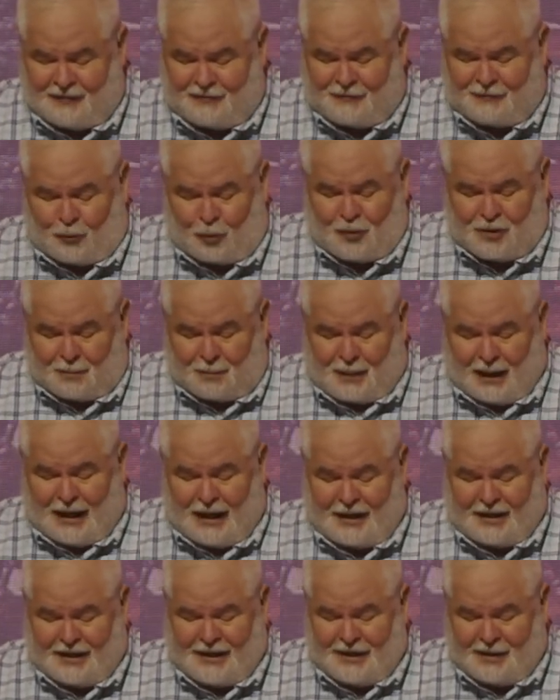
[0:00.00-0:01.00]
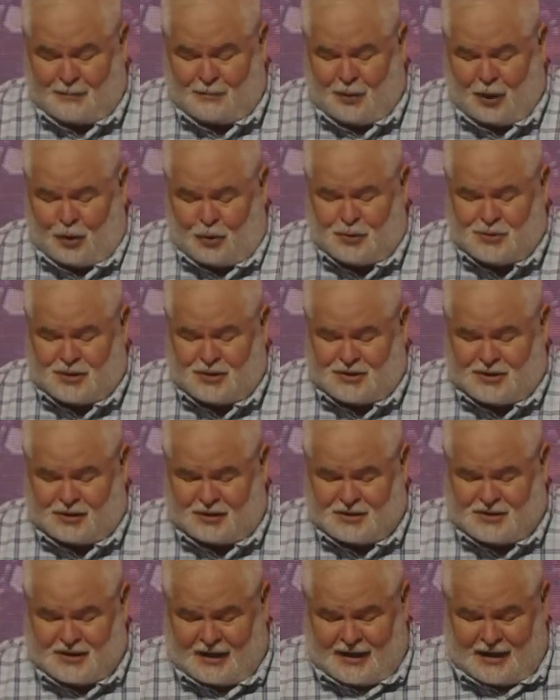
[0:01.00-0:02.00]
for the body imposed until
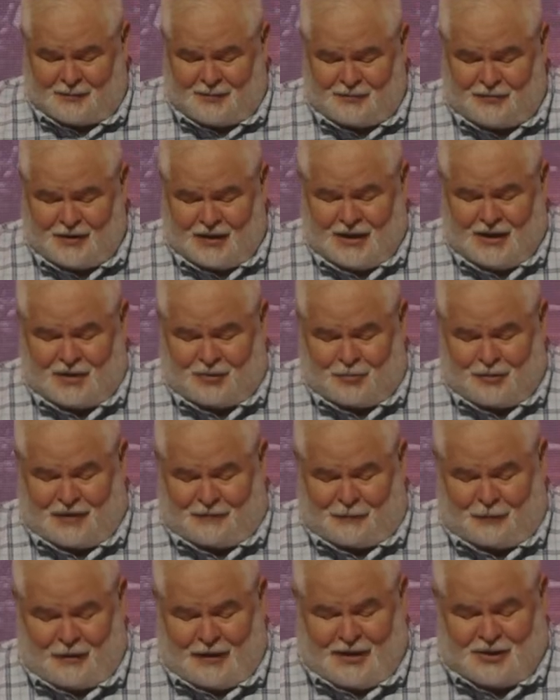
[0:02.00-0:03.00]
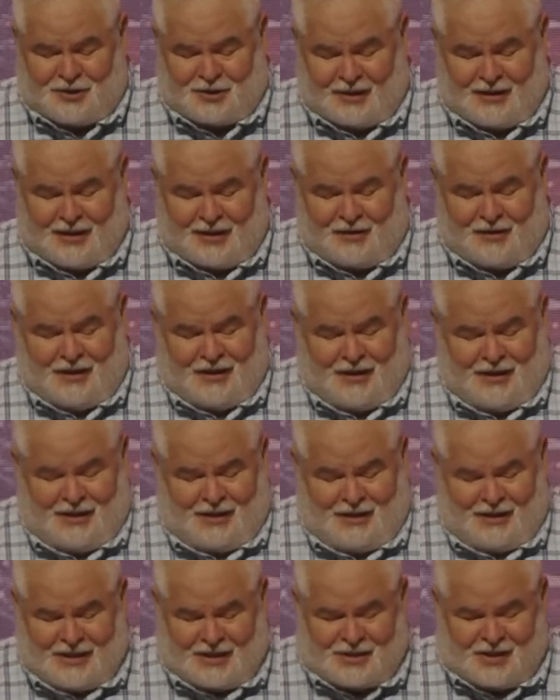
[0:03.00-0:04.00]
a time of reformation. Now,
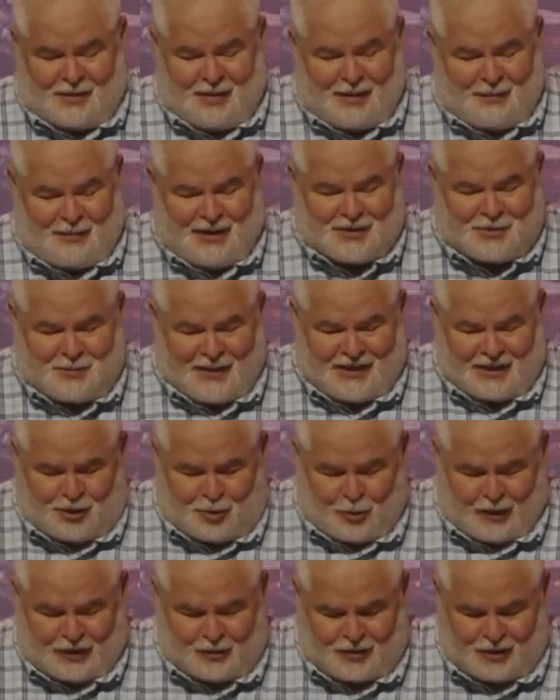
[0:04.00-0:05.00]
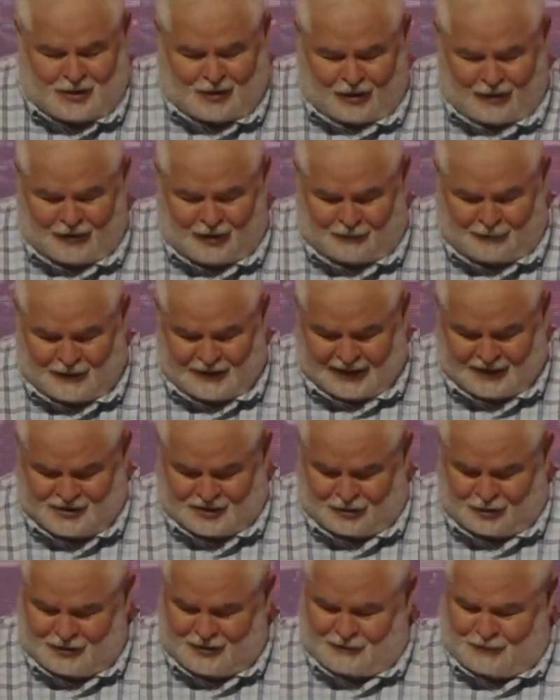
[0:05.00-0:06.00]
let's make a quick
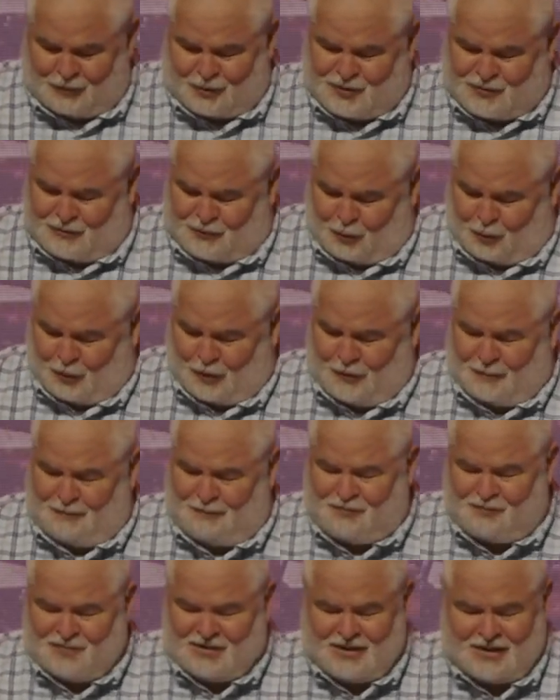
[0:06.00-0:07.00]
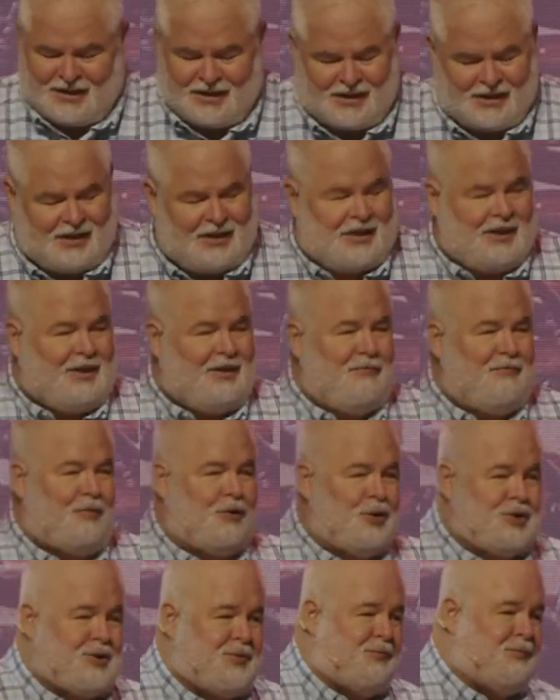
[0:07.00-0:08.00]
clarification. Look at verse 4.
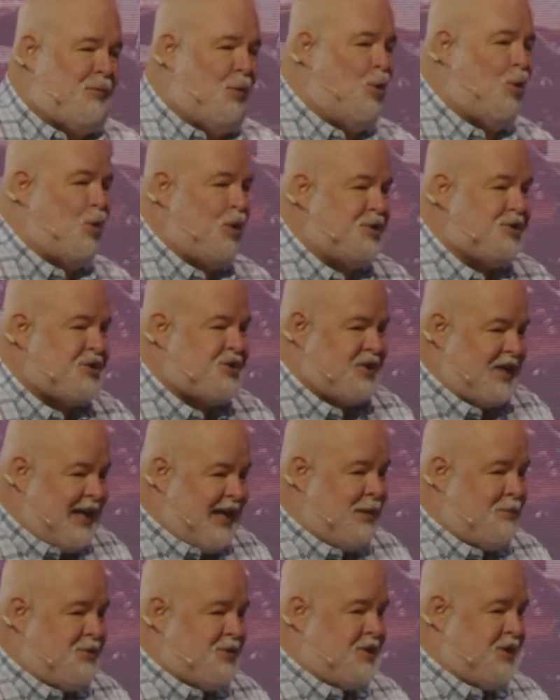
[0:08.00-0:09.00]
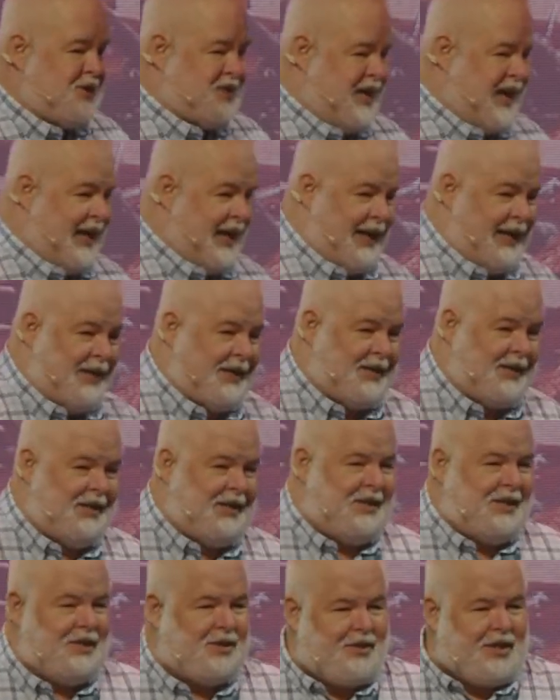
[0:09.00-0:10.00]
Verse 4 seems to take
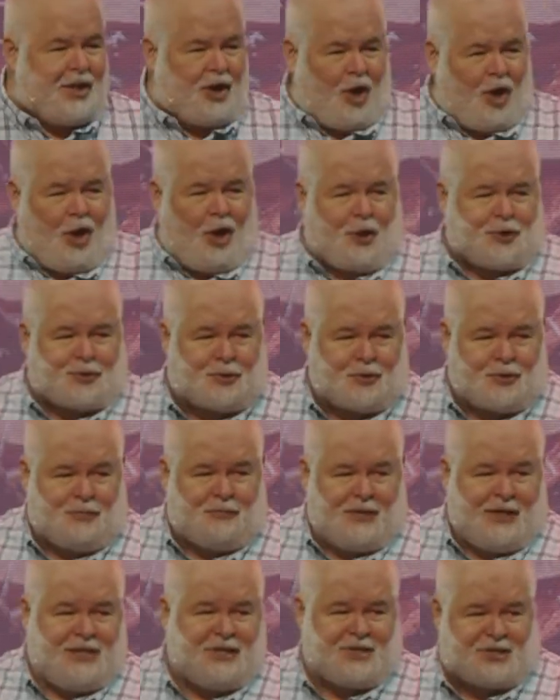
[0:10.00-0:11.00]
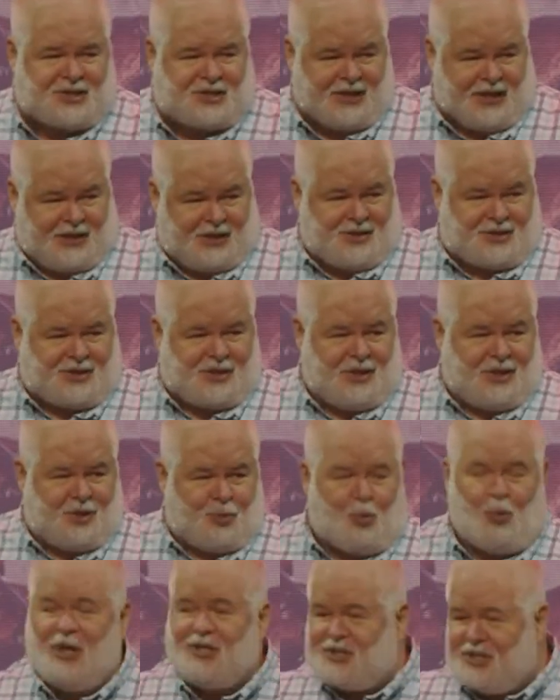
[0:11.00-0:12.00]
the altar of incense,
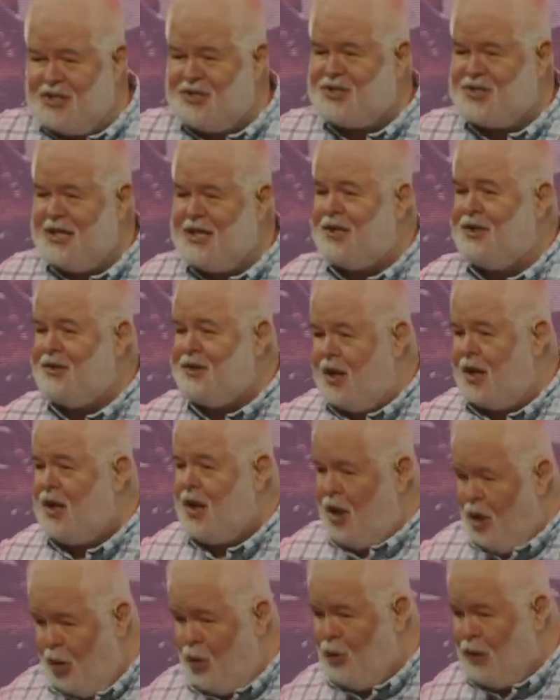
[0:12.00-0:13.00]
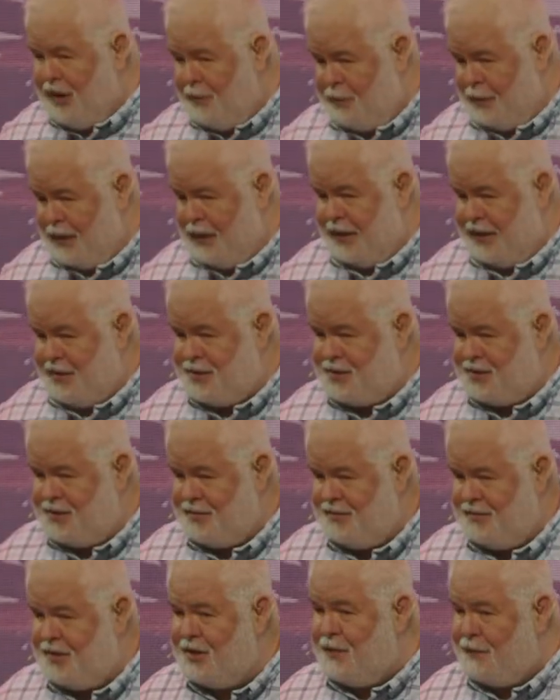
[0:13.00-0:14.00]
which is in the holy place,
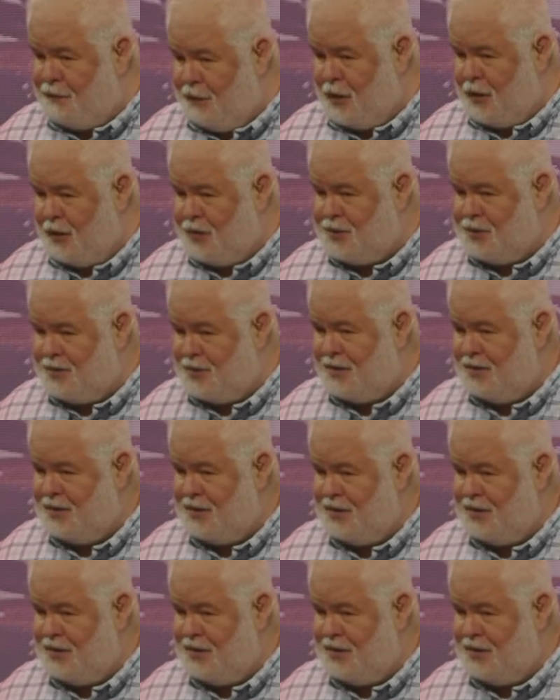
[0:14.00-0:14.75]
the first,